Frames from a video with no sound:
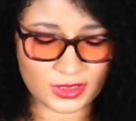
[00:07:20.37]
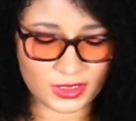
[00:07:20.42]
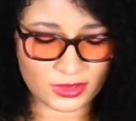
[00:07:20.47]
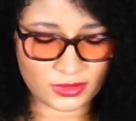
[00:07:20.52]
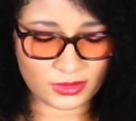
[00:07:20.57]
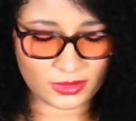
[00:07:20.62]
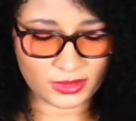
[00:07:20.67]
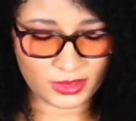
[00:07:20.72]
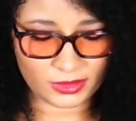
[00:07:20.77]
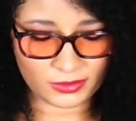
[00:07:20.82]
I
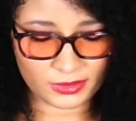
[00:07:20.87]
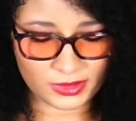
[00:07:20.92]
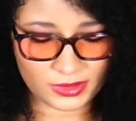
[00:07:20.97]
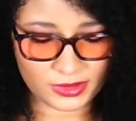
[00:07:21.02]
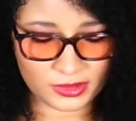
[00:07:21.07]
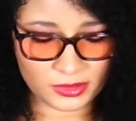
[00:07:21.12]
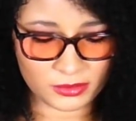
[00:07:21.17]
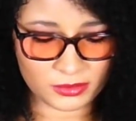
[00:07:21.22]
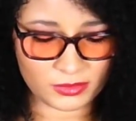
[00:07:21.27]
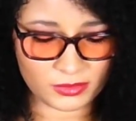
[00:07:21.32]
do that with
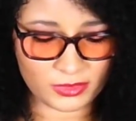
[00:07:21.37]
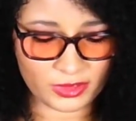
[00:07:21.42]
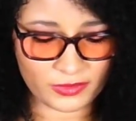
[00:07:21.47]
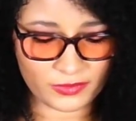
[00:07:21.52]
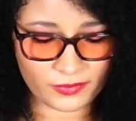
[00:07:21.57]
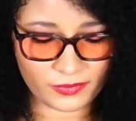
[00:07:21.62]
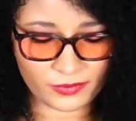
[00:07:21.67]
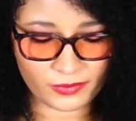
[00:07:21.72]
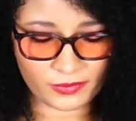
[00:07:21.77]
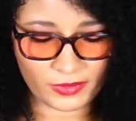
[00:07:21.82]
some
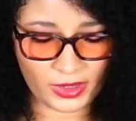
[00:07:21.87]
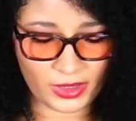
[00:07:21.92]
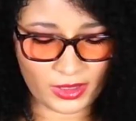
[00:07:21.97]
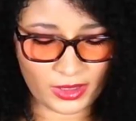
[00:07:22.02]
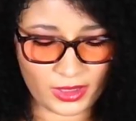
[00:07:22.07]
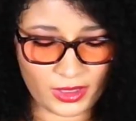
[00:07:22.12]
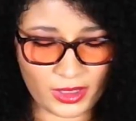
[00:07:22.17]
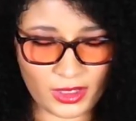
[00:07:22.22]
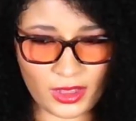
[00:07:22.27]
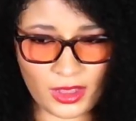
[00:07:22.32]

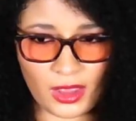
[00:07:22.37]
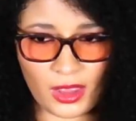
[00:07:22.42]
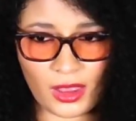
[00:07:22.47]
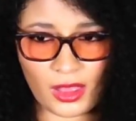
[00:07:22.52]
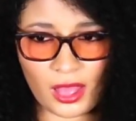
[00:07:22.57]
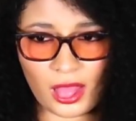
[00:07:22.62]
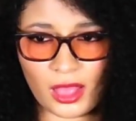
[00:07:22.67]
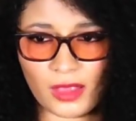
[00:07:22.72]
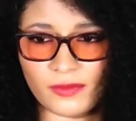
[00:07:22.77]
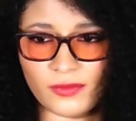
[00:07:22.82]
uh,
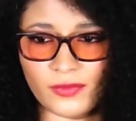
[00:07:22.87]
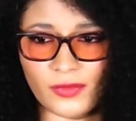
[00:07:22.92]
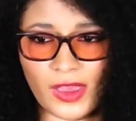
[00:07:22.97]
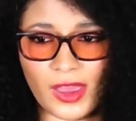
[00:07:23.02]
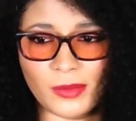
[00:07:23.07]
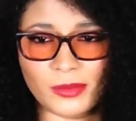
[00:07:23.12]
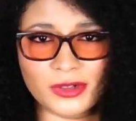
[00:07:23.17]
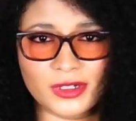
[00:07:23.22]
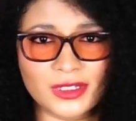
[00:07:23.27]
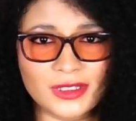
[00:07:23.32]

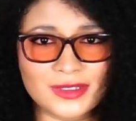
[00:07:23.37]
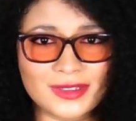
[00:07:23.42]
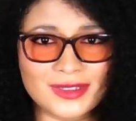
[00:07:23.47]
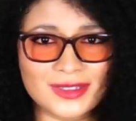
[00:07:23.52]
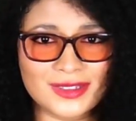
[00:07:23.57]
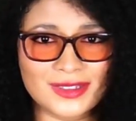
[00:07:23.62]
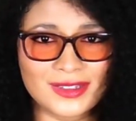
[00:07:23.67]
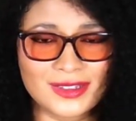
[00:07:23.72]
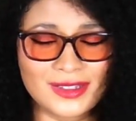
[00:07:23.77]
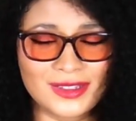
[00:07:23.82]

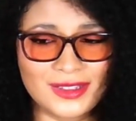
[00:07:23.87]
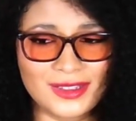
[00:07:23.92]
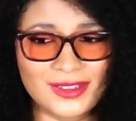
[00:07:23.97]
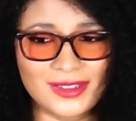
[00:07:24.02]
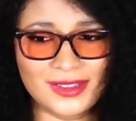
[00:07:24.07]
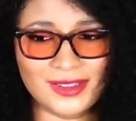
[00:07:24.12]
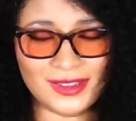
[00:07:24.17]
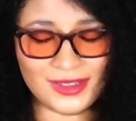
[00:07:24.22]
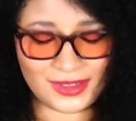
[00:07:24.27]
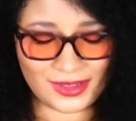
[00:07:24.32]
fabrics
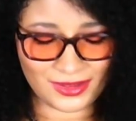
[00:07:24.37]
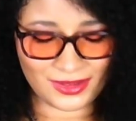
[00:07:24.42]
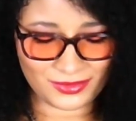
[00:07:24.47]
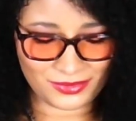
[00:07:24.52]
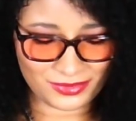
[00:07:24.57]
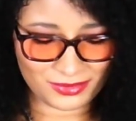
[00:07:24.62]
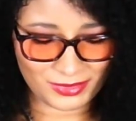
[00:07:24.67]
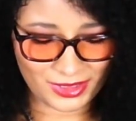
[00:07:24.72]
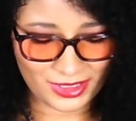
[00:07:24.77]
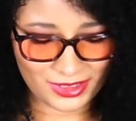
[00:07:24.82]

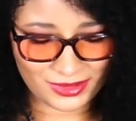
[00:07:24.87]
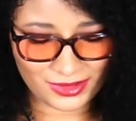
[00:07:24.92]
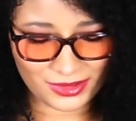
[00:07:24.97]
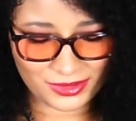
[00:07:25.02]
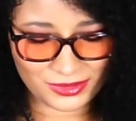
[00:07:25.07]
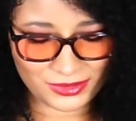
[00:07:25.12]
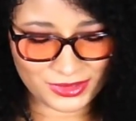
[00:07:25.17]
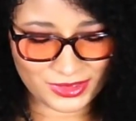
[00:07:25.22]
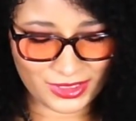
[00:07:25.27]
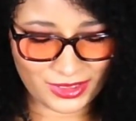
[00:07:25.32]
of my
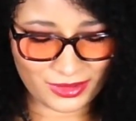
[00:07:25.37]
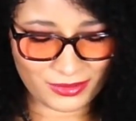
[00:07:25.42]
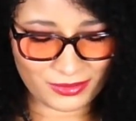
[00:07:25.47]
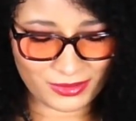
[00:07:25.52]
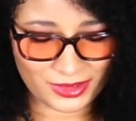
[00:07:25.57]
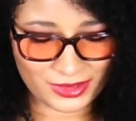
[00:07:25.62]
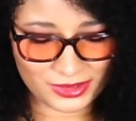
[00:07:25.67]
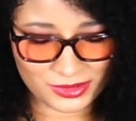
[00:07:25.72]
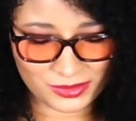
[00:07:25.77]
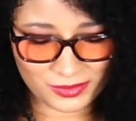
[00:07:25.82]
clothes that I
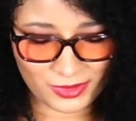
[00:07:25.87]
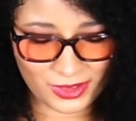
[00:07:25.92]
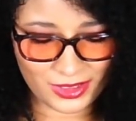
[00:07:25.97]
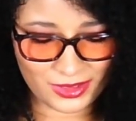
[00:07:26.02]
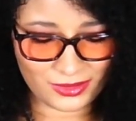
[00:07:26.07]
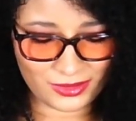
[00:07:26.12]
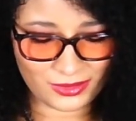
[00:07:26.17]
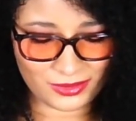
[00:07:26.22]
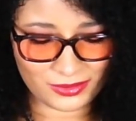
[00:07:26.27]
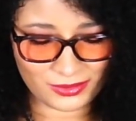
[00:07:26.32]
wear as
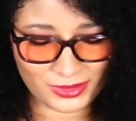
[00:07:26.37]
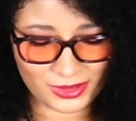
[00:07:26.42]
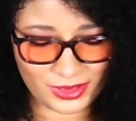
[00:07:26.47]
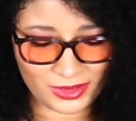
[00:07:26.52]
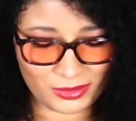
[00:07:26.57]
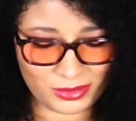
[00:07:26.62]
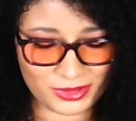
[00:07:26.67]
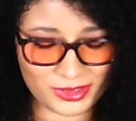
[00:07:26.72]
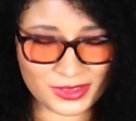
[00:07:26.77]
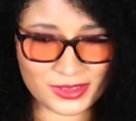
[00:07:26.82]
well, where
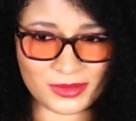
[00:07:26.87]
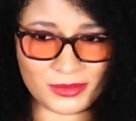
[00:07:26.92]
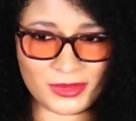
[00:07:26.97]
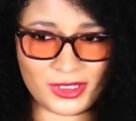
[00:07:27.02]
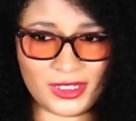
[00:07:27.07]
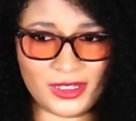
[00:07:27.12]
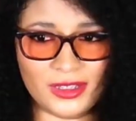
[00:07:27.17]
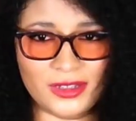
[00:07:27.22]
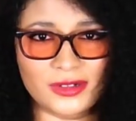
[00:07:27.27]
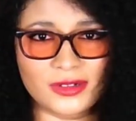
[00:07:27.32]
I'll put
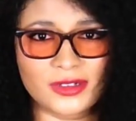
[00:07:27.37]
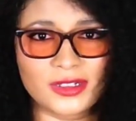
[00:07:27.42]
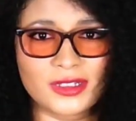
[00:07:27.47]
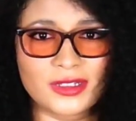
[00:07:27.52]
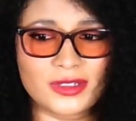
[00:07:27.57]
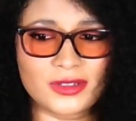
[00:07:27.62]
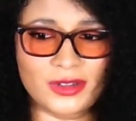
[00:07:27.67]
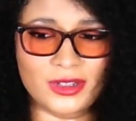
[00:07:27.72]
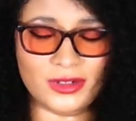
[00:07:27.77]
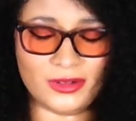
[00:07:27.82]
something under it
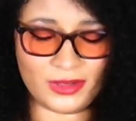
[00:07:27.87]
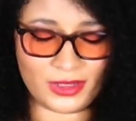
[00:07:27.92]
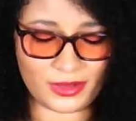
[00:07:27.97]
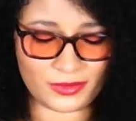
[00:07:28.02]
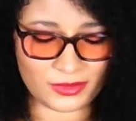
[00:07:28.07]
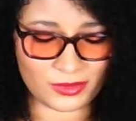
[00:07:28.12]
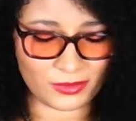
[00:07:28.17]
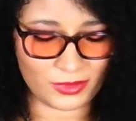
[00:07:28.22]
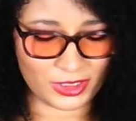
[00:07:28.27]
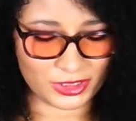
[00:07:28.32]
so I don't have
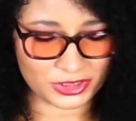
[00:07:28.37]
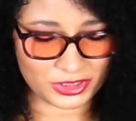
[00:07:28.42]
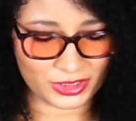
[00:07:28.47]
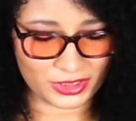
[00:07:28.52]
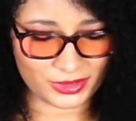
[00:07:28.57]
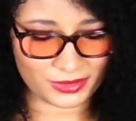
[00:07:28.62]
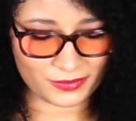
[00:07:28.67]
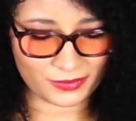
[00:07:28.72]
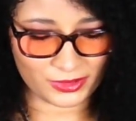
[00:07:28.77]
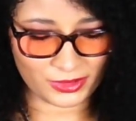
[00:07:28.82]
to wash it
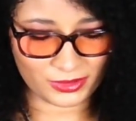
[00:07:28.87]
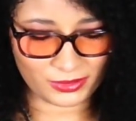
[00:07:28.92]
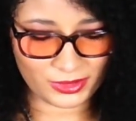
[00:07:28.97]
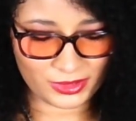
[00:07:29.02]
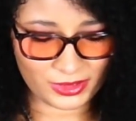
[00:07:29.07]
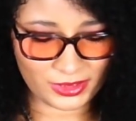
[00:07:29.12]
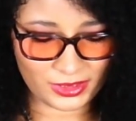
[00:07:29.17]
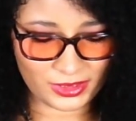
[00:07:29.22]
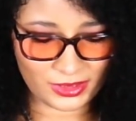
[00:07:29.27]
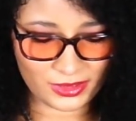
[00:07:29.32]
as
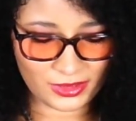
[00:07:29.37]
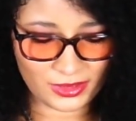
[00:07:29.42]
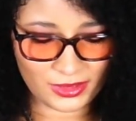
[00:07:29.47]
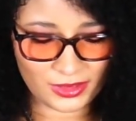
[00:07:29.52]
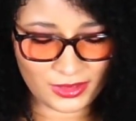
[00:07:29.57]
frequently.